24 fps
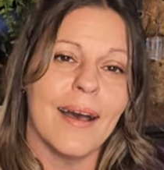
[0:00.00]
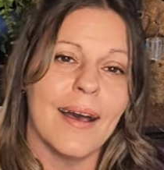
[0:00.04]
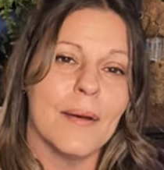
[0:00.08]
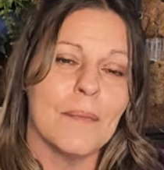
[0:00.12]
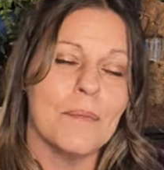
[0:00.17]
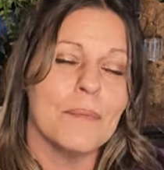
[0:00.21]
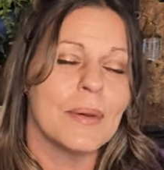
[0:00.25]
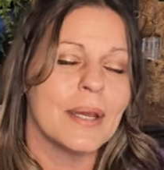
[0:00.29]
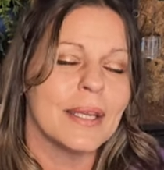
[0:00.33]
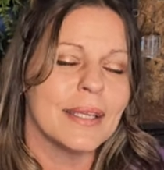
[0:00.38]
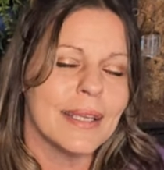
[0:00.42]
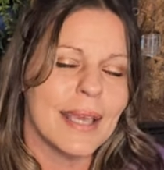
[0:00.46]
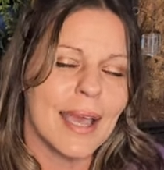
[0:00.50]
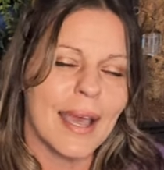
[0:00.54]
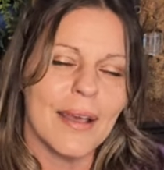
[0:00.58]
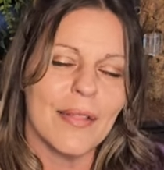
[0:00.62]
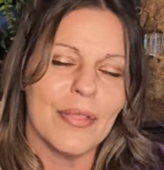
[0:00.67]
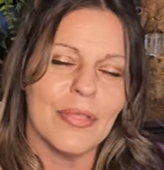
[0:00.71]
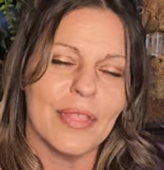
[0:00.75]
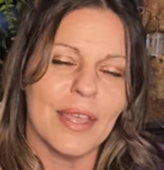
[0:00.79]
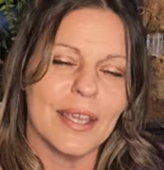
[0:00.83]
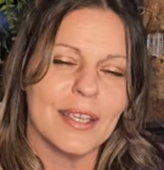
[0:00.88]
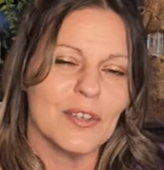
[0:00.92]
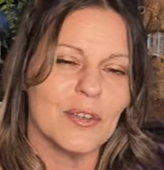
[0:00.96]
But yeah,
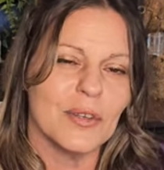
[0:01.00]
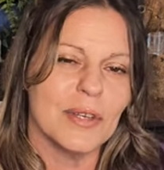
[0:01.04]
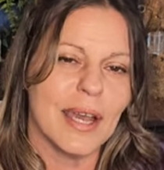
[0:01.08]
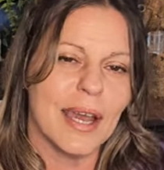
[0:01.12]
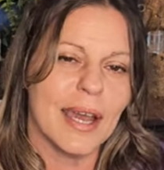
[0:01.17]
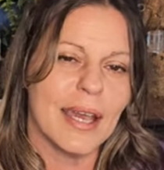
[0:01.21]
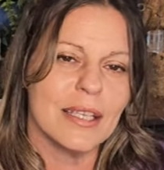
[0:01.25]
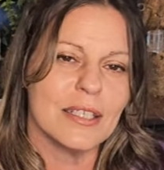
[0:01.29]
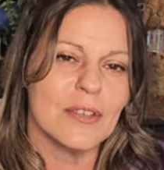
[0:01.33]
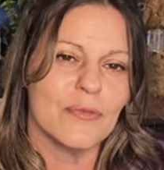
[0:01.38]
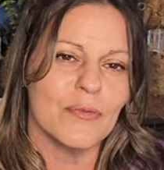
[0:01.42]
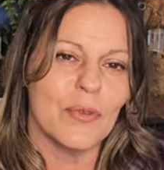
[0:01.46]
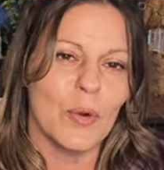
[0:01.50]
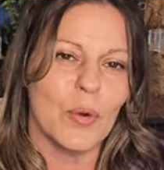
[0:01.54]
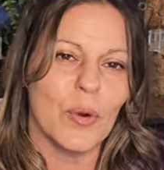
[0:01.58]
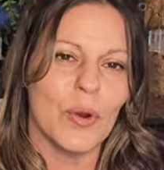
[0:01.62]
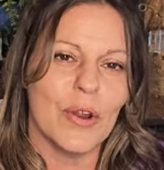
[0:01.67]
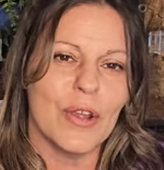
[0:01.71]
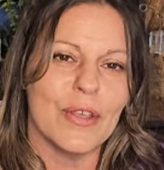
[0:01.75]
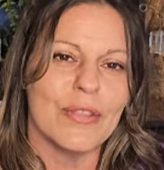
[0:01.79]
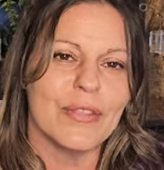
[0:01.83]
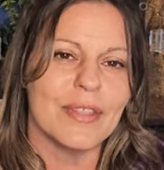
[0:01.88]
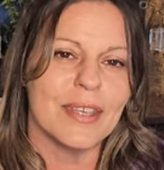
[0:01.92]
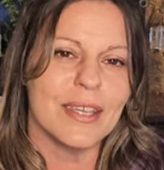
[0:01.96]
thank you guys
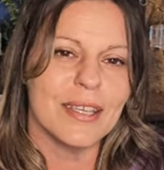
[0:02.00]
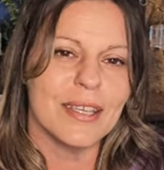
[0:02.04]
for the